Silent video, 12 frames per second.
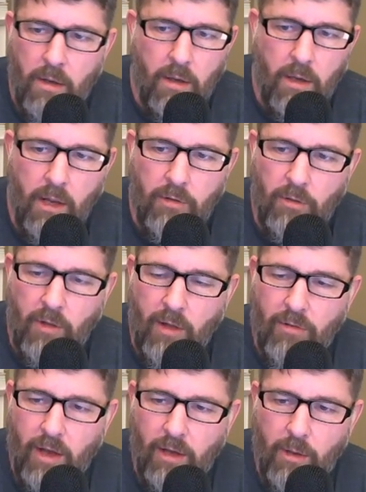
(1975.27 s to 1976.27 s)
and I took
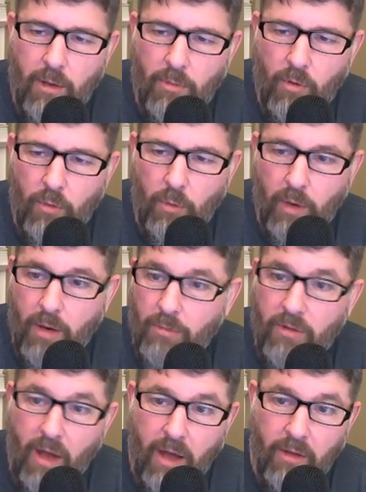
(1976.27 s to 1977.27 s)
that tank up over when I
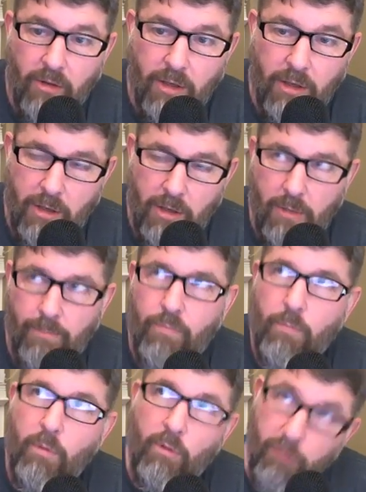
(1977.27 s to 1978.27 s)
was dialing
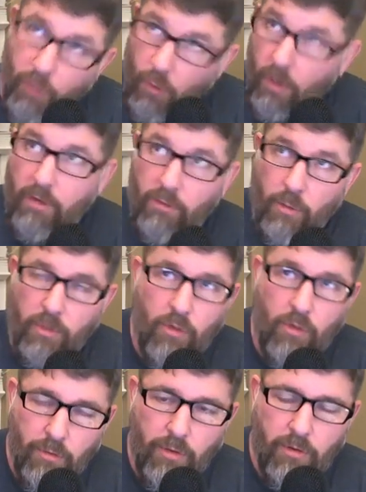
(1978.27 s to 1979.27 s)
in before I
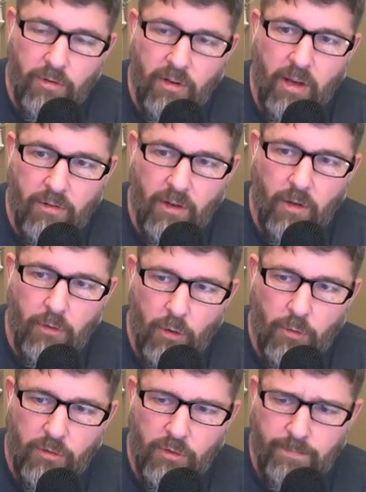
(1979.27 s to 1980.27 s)
switched over to the GHL
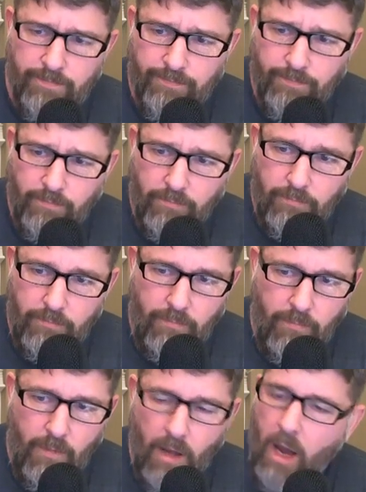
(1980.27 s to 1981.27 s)
doser.
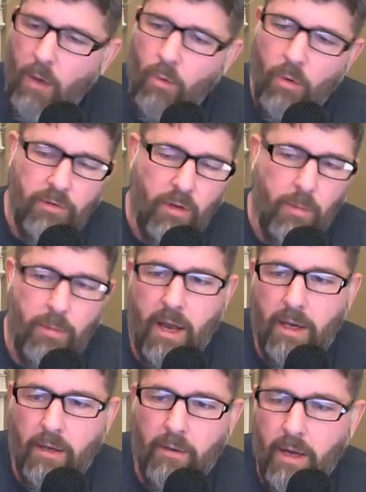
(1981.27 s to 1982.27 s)
I was up
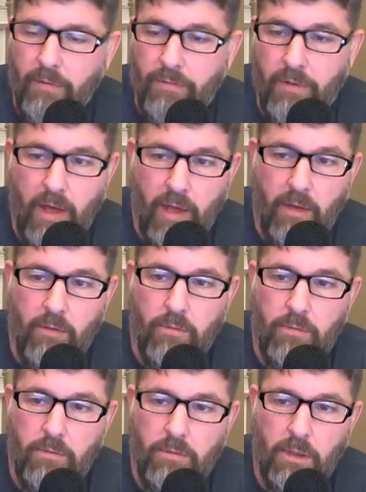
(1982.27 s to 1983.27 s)
hanging around
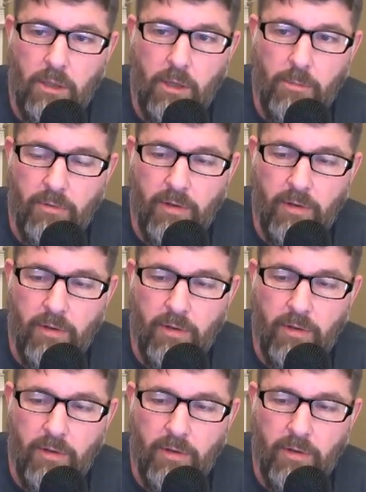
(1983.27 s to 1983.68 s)
10 a couple